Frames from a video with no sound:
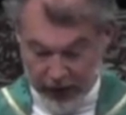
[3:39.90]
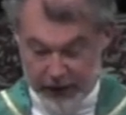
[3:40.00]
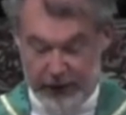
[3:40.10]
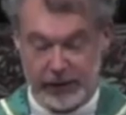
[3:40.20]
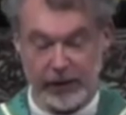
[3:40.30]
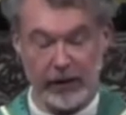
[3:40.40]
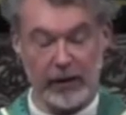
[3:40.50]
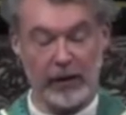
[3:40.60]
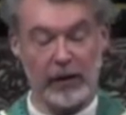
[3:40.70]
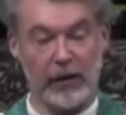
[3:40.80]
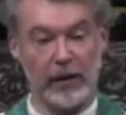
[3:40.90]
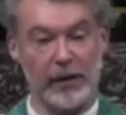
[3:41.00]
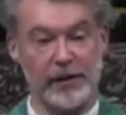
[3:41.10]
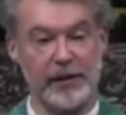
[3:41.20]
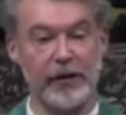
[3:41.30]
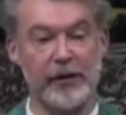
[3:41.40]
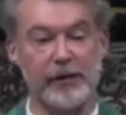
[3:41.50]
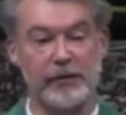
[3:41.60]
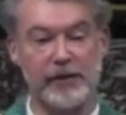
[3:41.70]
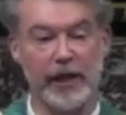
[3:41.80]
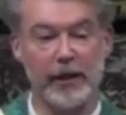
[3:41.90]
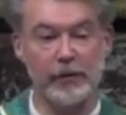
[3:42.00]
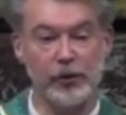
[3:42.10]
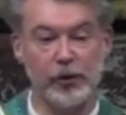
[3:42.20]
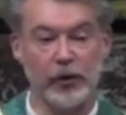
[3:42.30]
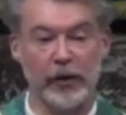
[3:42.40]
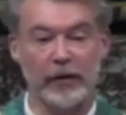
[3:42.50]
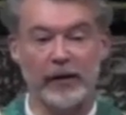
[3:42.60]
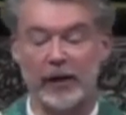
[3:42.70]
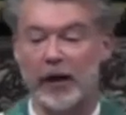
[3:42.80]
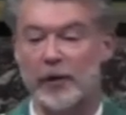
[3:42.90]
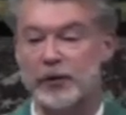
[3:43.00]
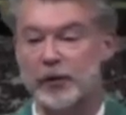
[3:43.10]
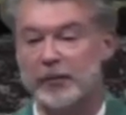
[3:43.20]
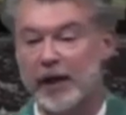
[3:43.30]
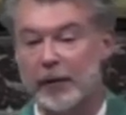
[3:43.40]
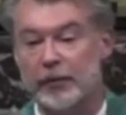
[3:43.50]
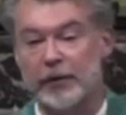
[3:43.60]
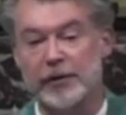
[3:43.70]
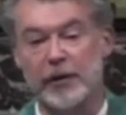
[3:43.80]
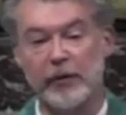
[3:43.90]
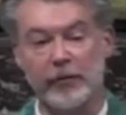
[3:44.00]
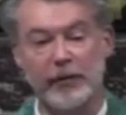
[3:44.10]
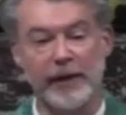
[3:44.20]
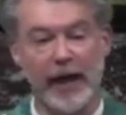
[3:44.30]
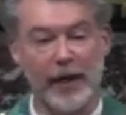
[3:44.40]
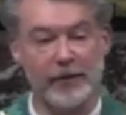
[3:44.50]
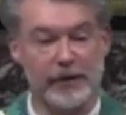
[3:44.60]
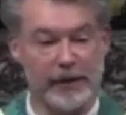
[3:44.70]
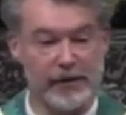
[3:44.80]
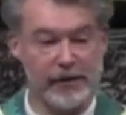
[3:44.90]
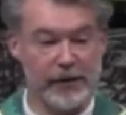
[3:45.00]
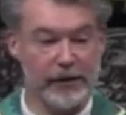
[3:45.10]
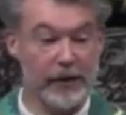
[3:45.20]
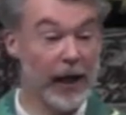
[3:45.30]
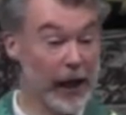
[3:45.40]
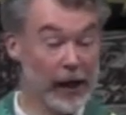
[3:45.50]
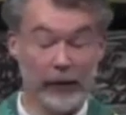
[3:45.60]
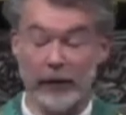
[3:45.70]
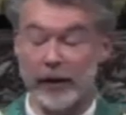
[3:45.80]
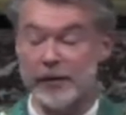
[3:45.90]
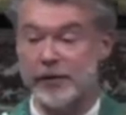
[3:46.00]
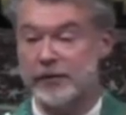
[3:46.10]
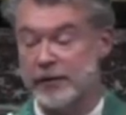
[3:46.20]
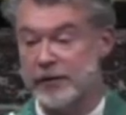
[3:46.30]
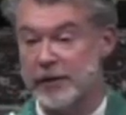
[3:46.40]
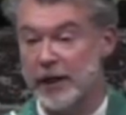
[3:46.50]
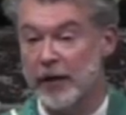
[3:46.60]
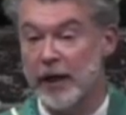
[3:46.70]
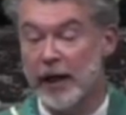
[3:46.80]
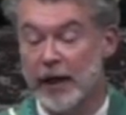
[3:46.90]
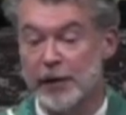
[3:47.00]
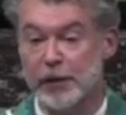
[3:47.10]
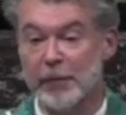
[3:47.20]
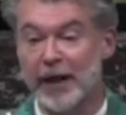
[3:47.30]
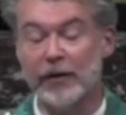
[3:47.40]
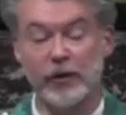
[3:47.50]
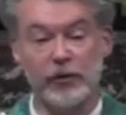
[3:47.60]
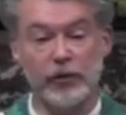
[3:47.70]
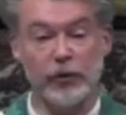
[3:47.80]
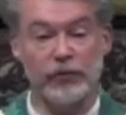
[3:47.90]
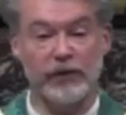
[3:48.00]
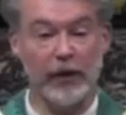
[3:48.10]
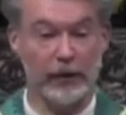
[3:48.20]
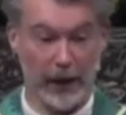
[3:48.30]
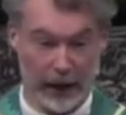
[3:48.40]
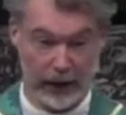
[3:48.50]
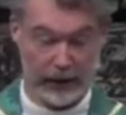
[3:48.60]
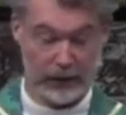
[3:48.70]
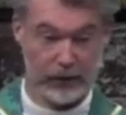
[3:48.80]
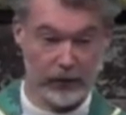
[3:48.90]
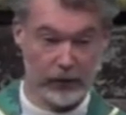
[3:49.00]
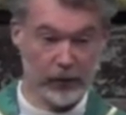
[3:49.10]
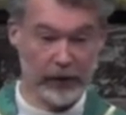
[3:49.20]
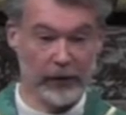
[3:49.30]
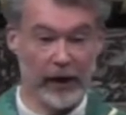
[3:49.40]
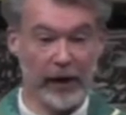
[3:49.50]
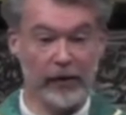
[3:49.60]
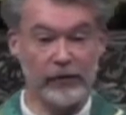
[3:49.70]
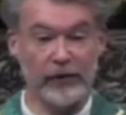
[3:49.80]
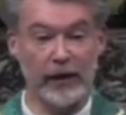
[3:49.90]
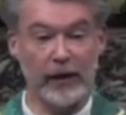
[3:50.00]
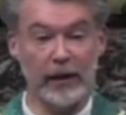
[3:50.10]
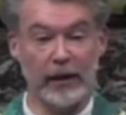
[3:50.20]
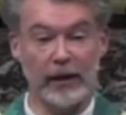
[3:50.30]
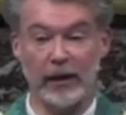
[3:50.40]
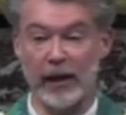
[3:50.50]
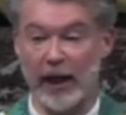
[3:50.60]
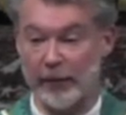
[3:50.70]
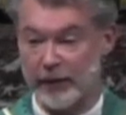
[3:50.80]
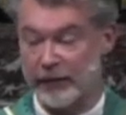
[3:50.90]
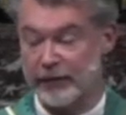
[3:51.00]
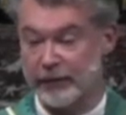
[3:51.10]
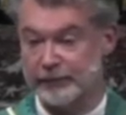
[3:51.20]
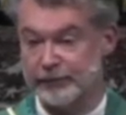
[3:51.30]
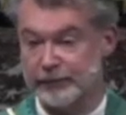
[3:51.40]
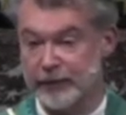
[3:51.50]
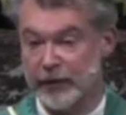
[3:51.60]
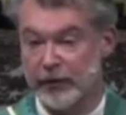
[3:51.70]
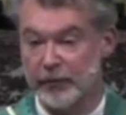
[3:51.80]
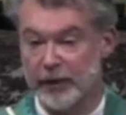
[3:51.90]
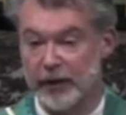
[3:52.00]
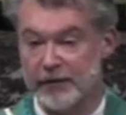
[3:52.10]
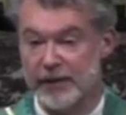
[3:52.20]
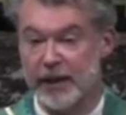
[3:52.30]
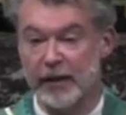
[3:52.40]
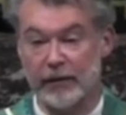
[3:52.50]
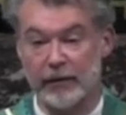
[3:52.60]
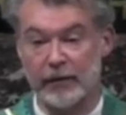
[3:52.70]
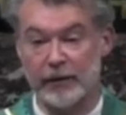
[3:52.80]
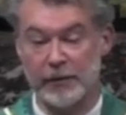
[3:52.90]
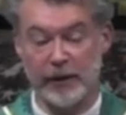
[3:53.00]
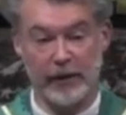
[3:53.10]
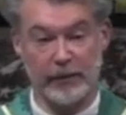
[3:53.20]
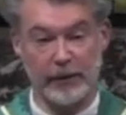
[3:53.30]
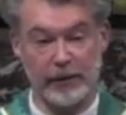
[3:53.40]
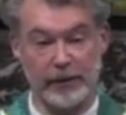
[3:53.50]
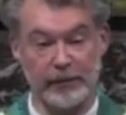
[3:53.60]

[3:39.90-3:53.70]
us a series of 10 short theological papers that we'd be asked to consider and, as it turns out, expected to vote on when we arrive in Lambeth. You may have seen these papers.